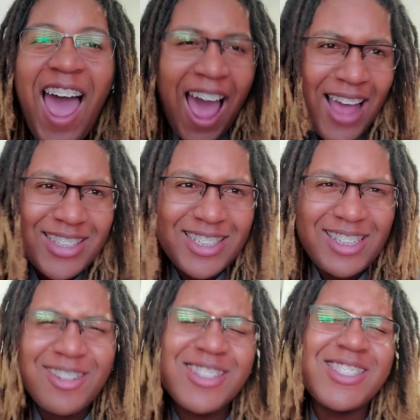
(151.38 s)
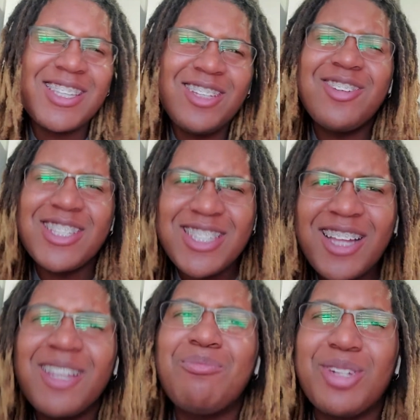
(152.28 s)
Isaac, you can
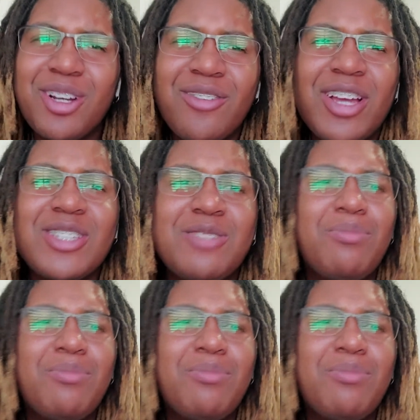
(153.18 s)
tell I'm nervous,